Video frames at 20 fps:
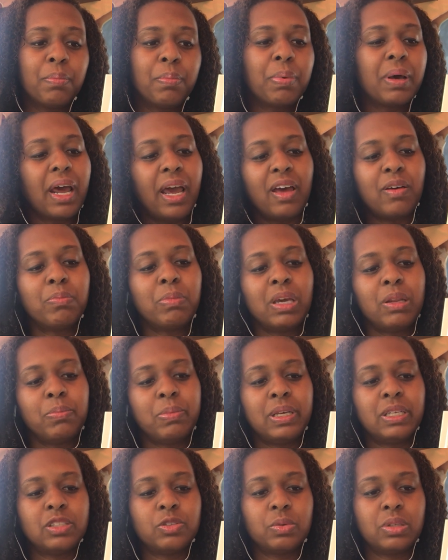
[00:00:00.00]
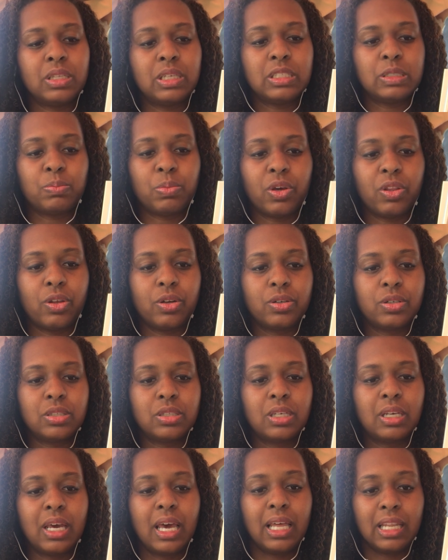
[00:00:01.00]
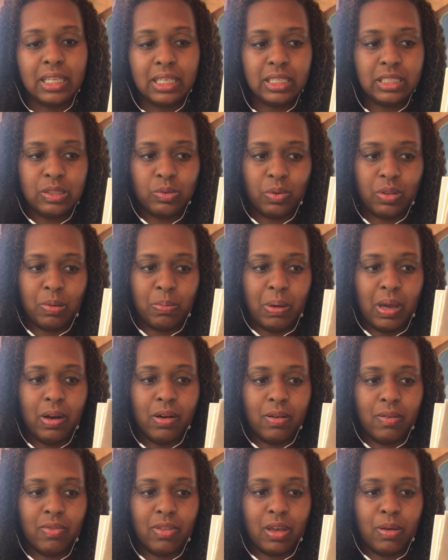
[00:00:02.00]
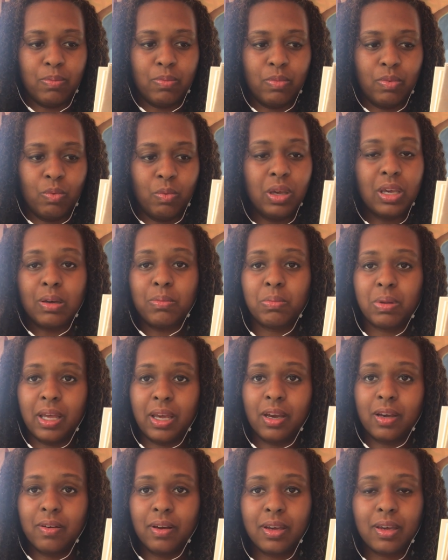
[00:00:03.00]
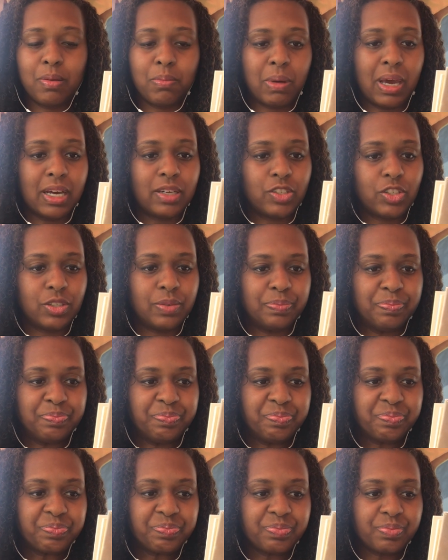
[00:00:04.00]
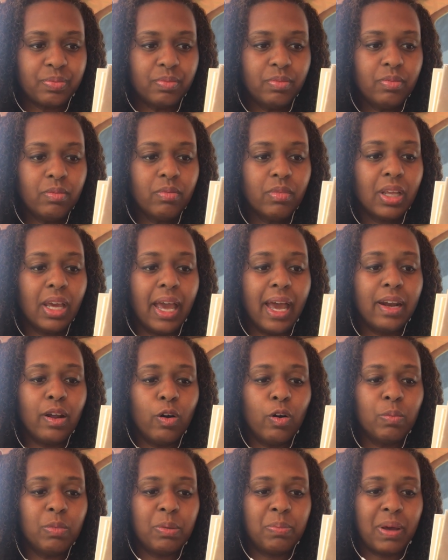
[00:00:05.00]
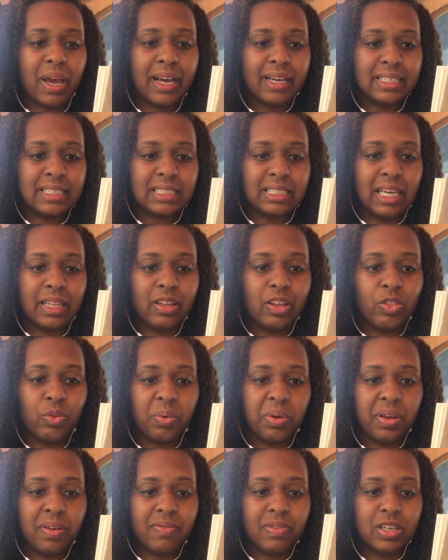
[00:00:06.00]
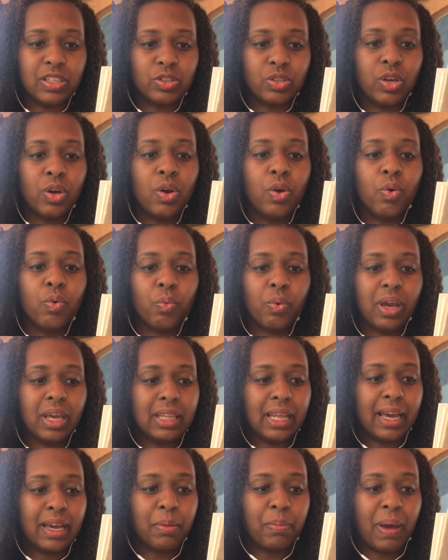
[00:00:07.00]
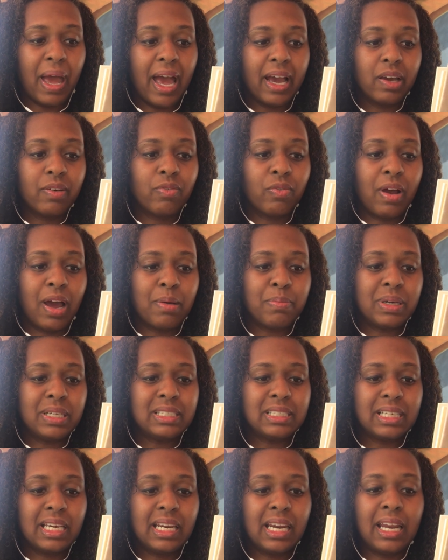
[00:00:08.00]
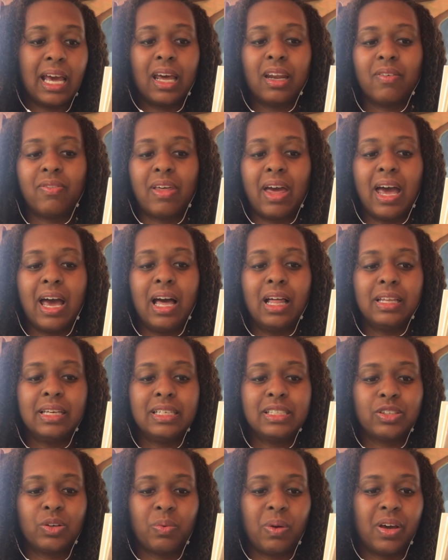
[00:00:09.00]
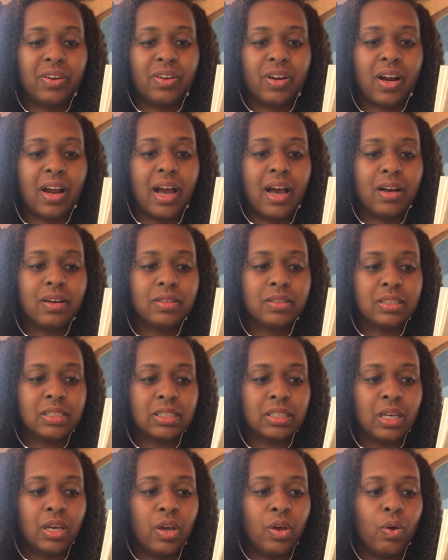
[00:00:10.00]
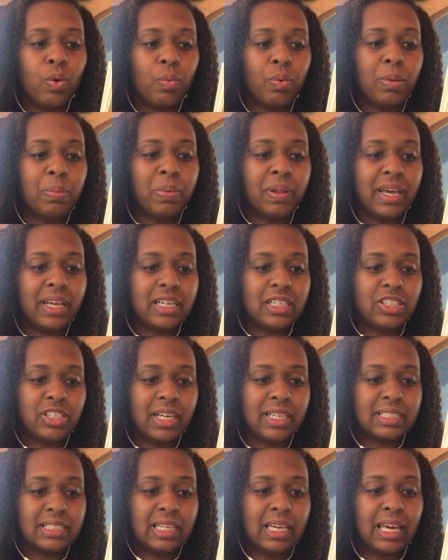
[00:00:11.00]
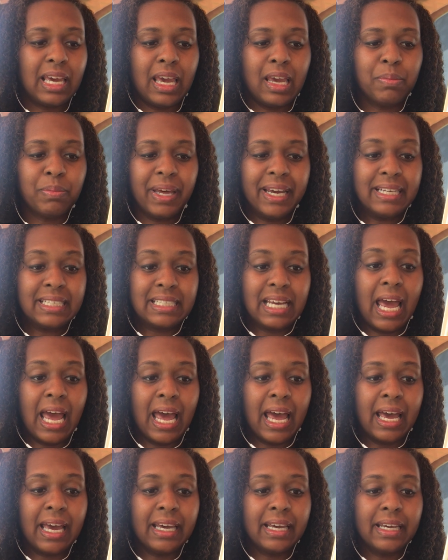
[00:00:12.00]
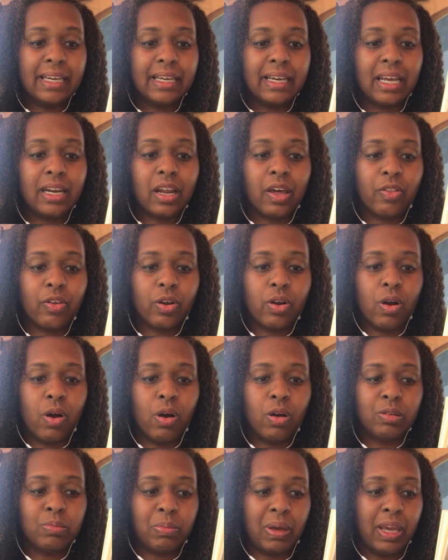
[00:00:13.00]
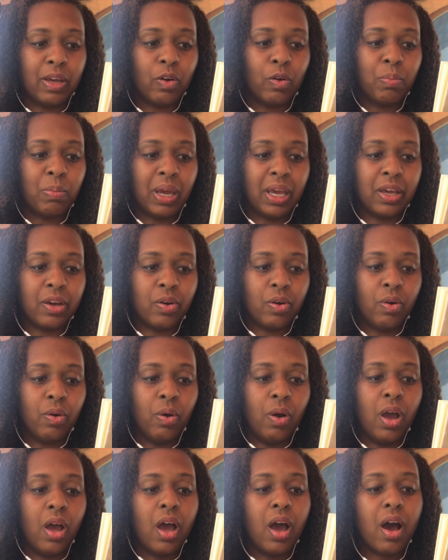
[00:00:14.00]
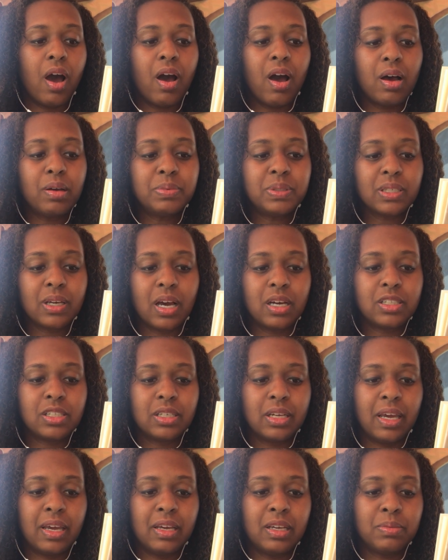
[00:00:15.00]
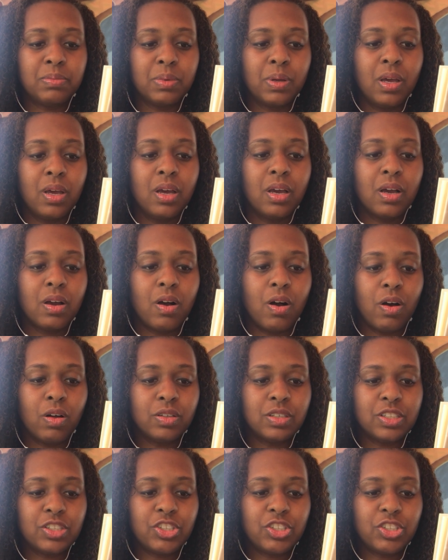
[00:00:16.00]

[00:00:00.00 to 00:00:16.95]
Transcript: But I have made peace with these brothers. At least with a pair of them, we can play a cricket match. At home in Pakistan, the three of us ran like a pack of rabbits in and out of the alleys around our house. We played a chasing game like tag, another called mango mango, a hopscotch game called